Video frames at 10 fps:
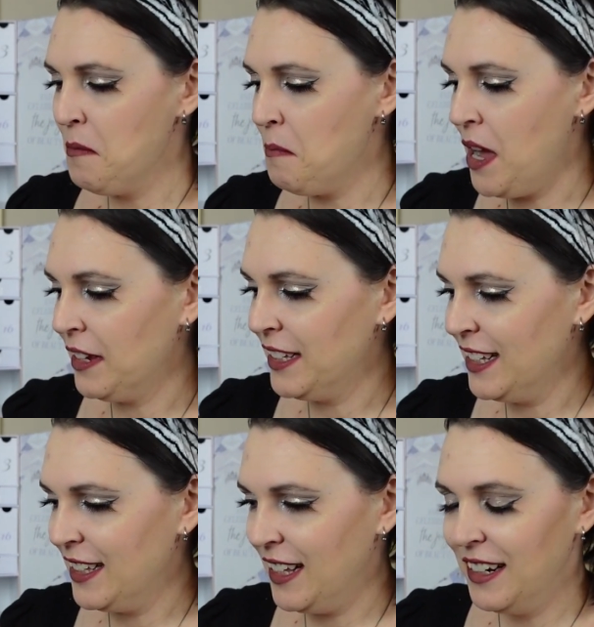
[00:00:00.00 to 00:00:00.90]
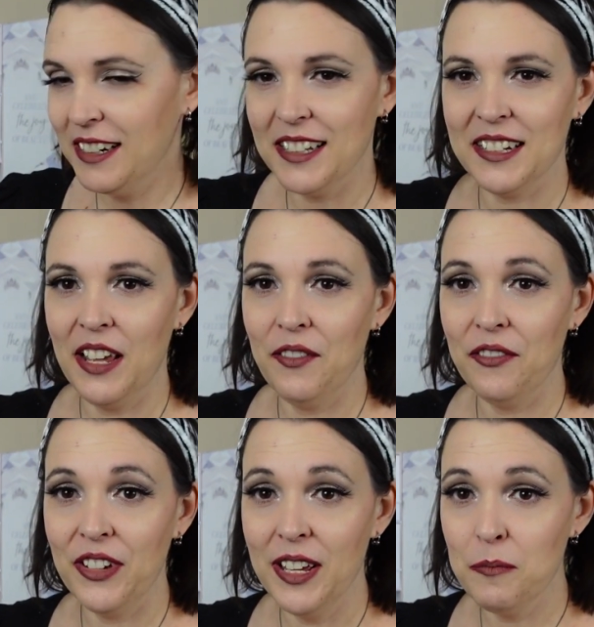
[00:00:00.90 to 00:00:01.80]
boxes that it doesn't even
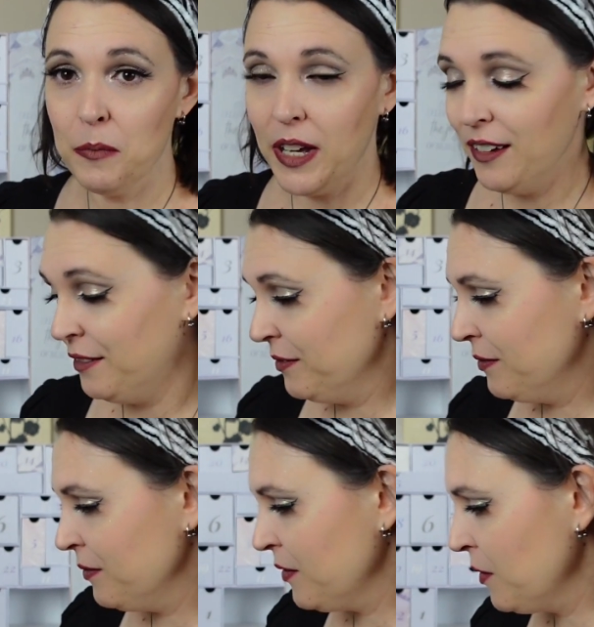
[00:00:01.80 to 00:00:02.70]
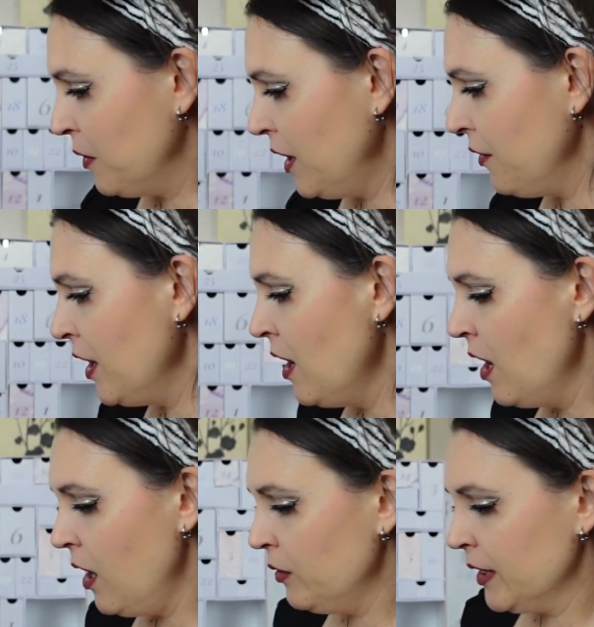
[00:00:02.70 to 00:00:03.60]
fit, but whatever.
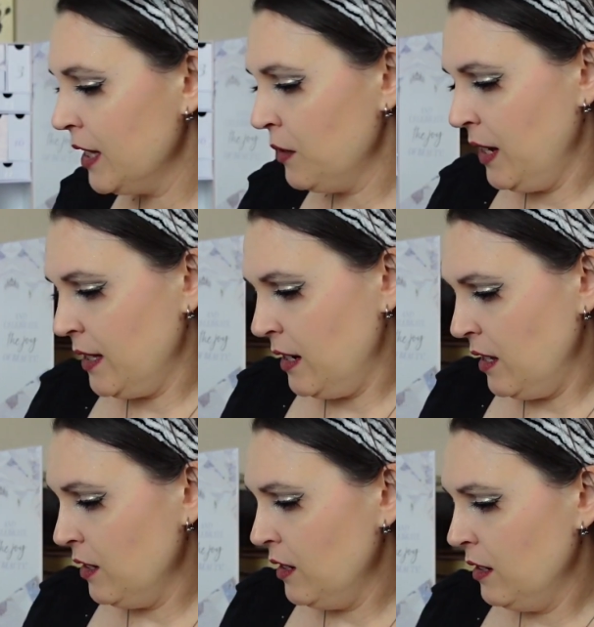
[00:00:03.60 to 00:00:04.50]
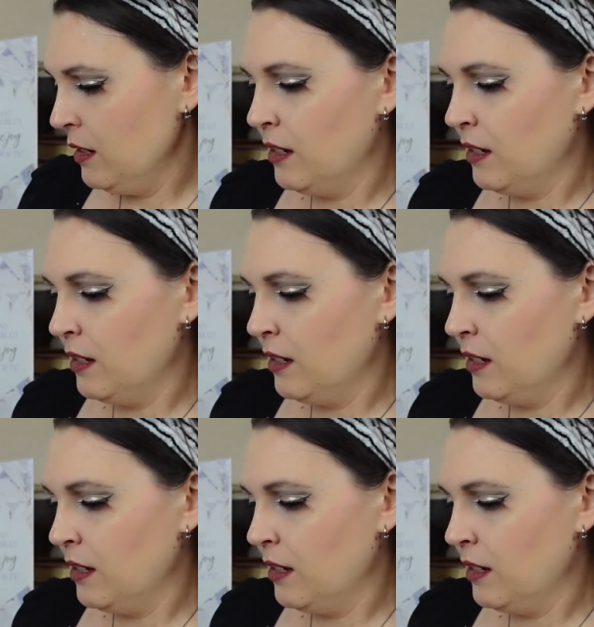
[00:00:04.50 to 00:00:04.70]
Oh, look, this one has another.